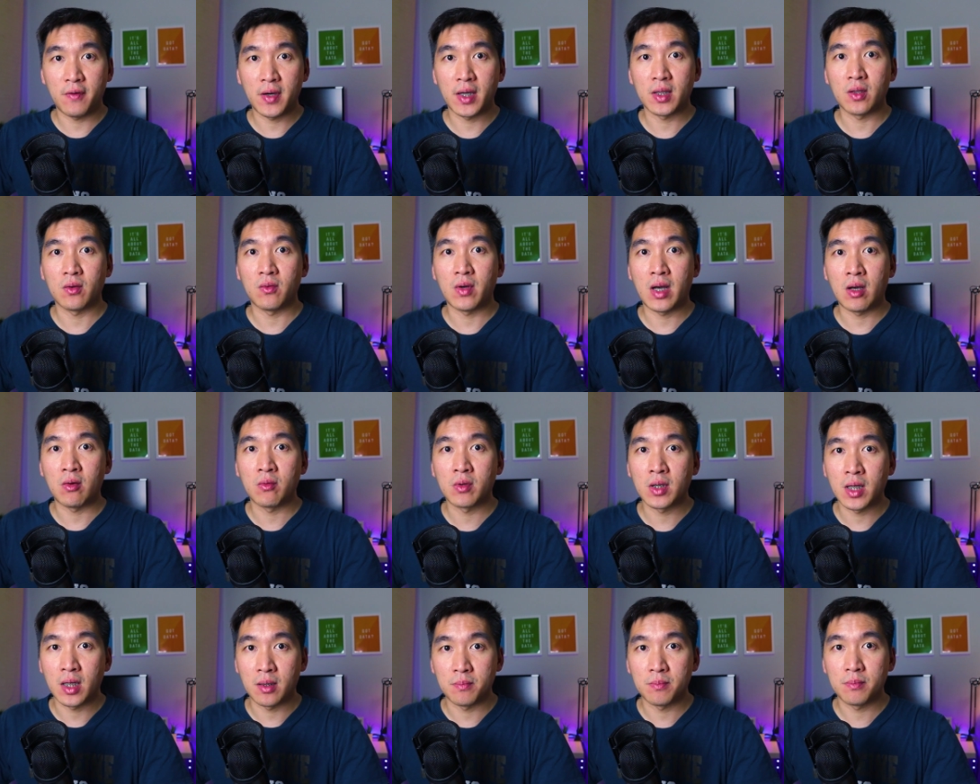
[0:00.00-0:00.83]
final
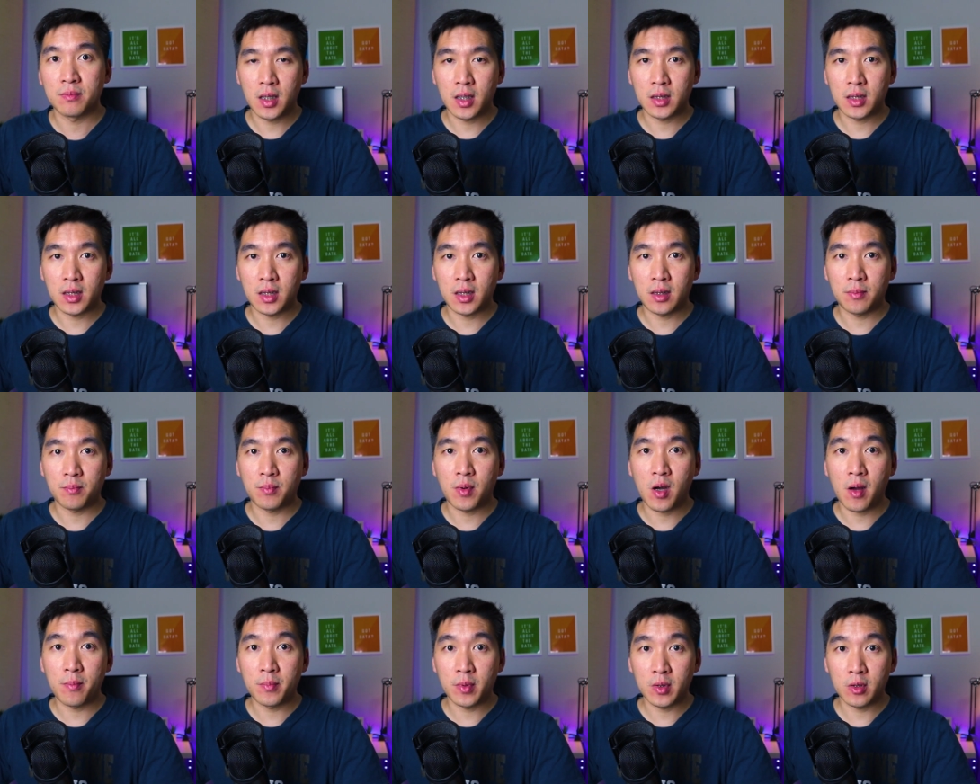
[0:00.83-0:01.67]
outcome. And the
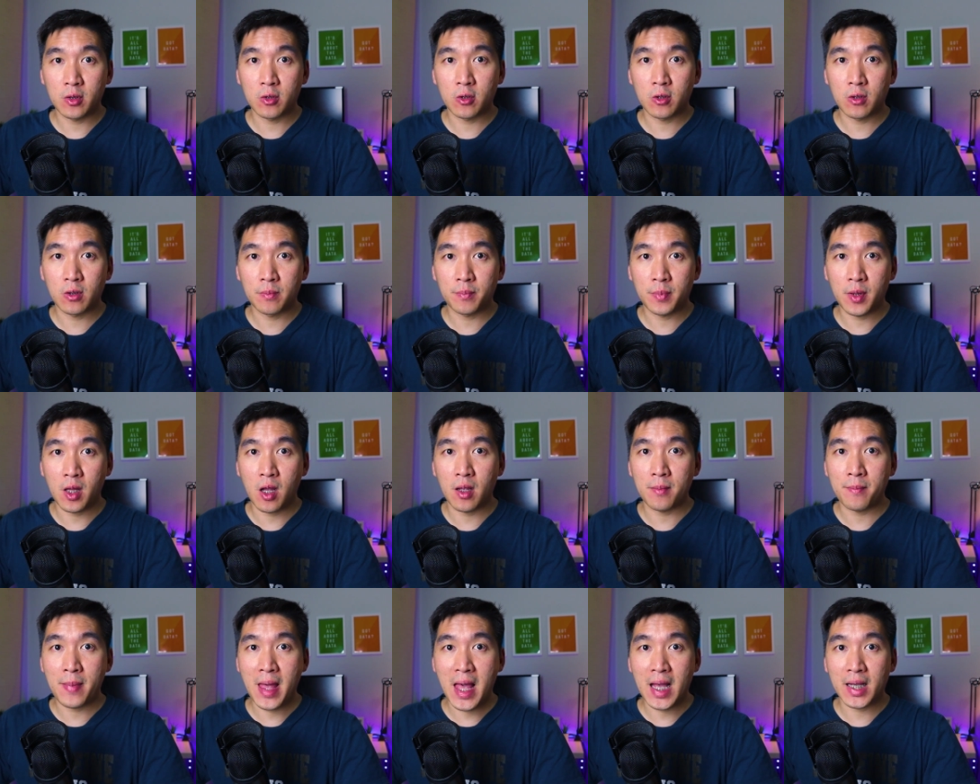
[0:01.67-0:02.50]
popular
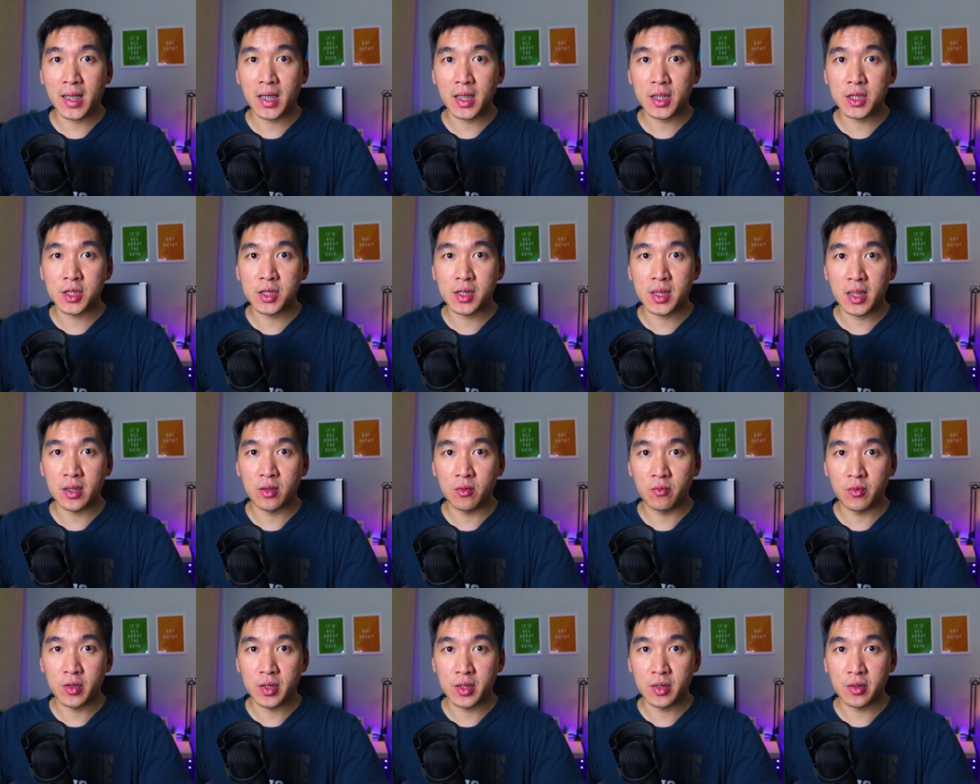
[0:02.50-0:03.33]
plot package that
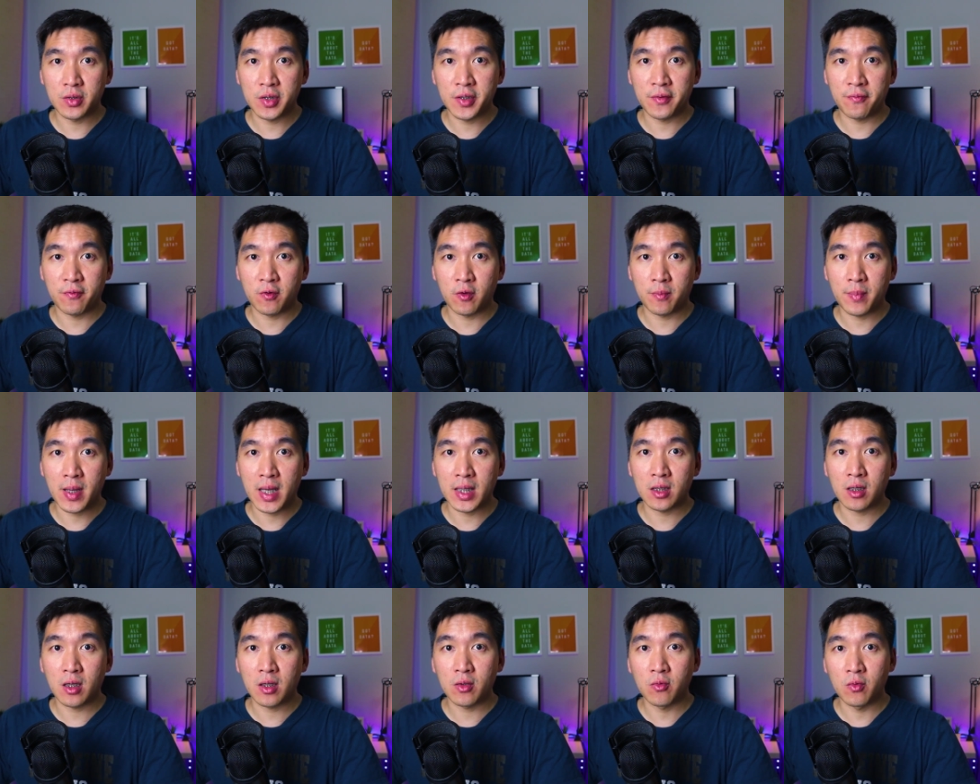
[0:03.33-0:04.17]
you would use for
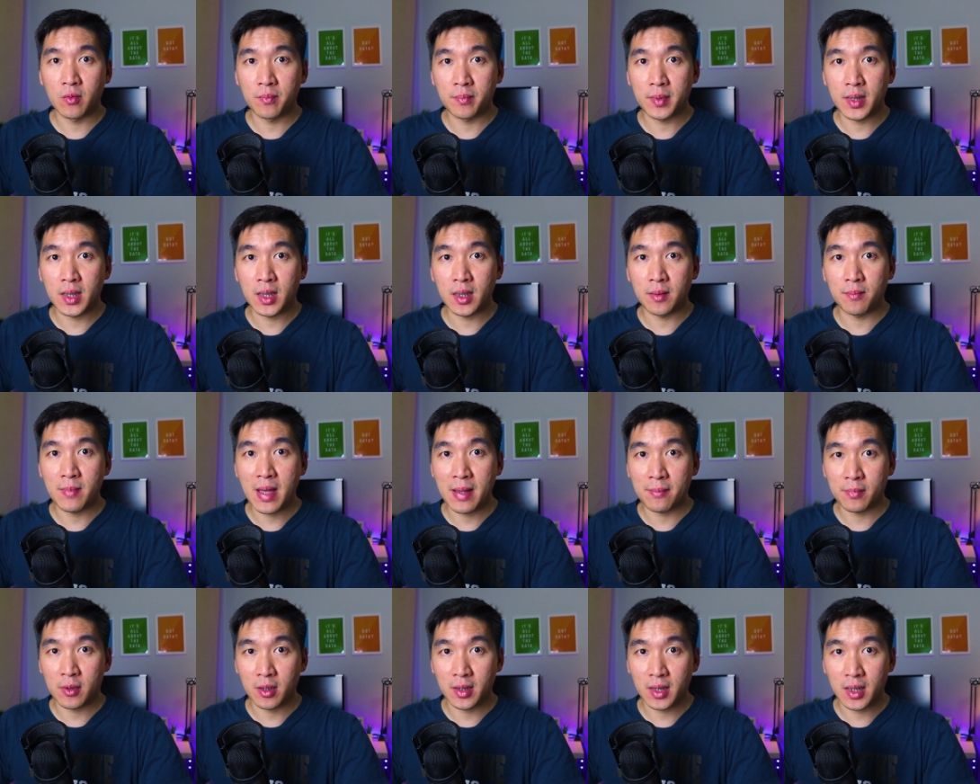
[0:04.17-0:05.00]
Python would be
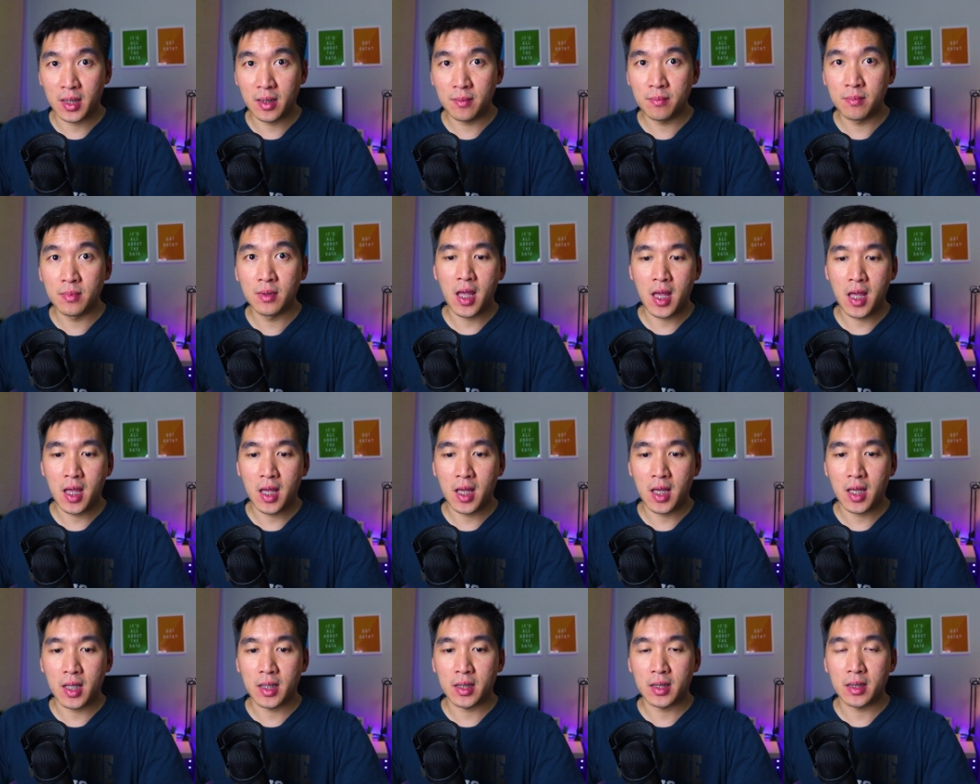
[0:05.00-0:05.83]
Matplotlib,
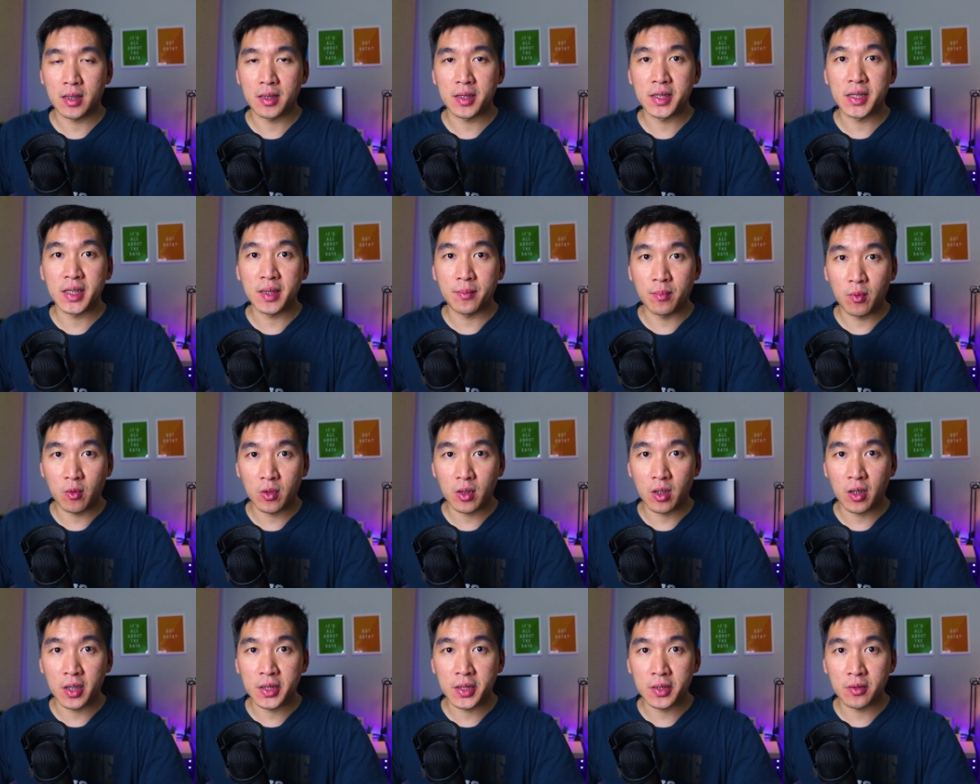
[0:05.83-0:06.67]
and
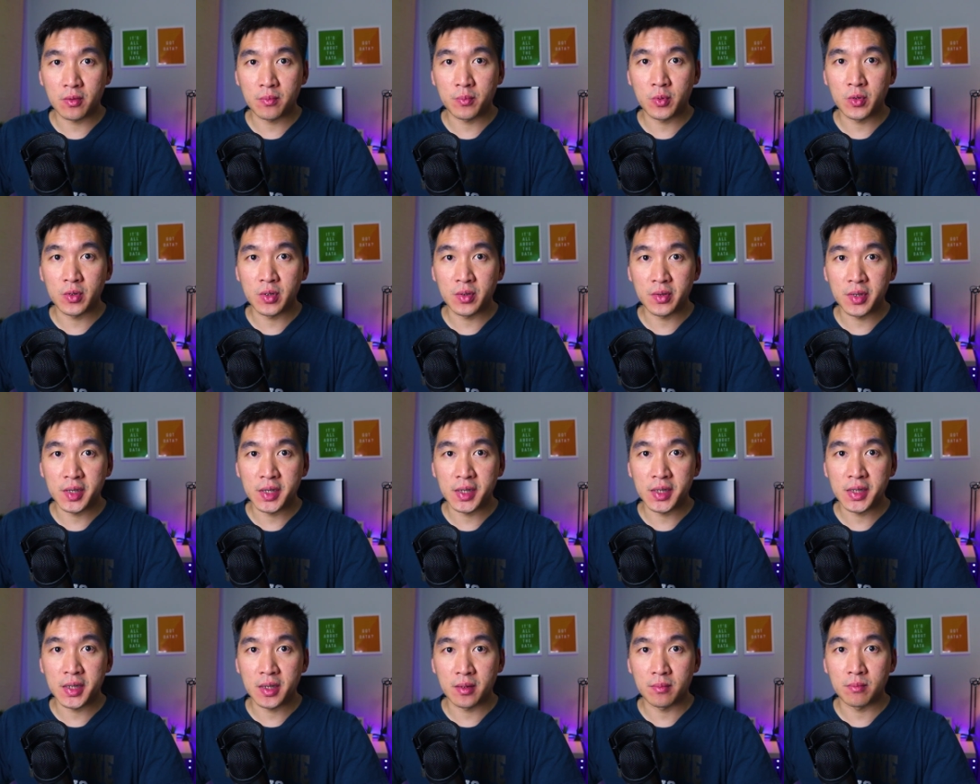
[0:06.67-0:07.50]
Seaborn also
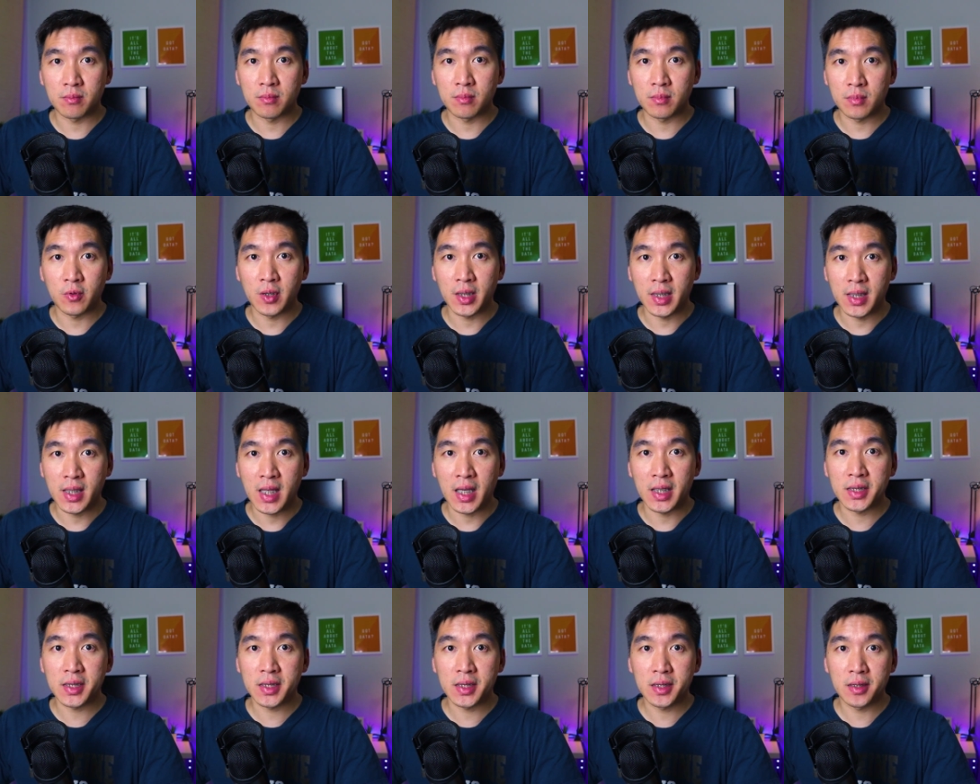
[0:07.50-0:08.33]
produces some really
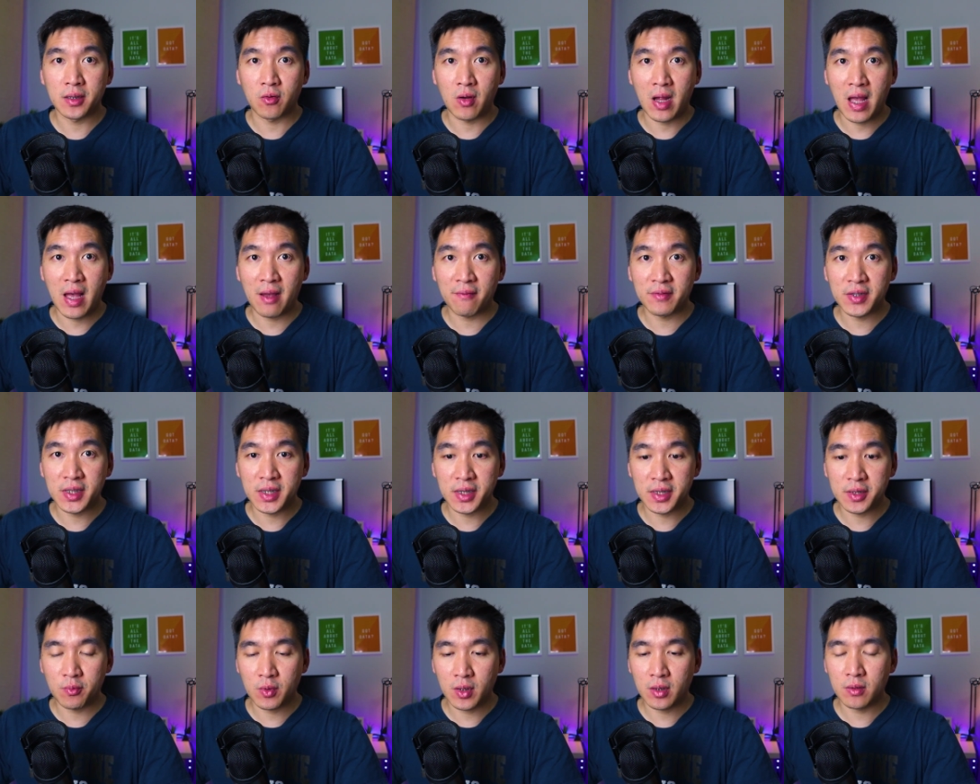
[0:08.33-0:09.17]
nice graphs
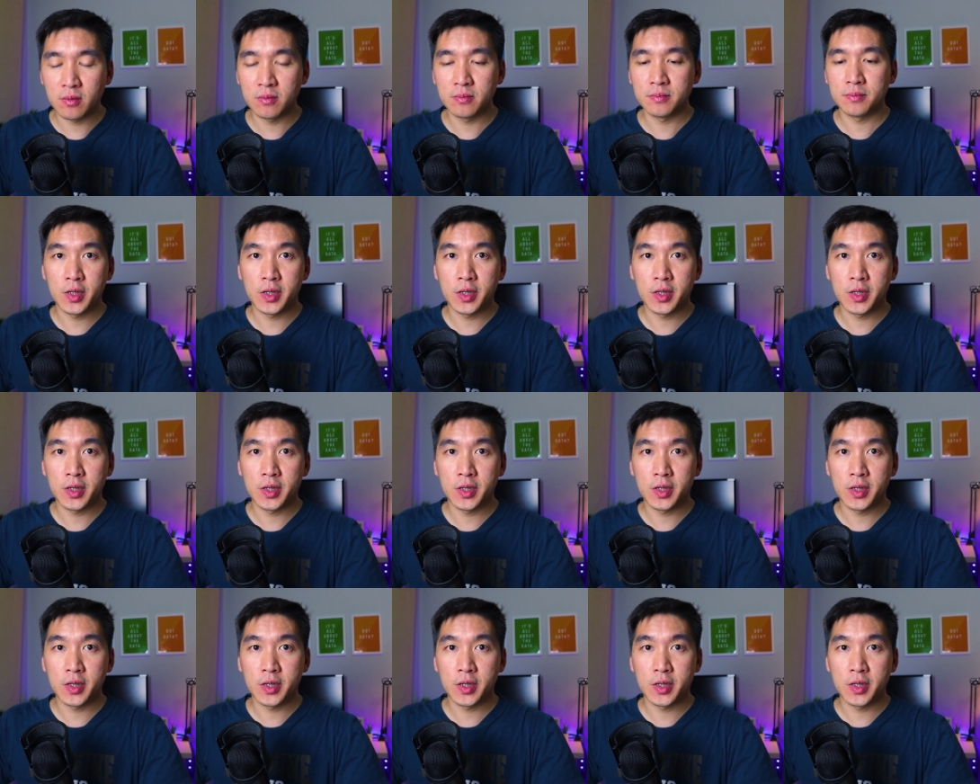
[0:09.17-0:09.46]
as well.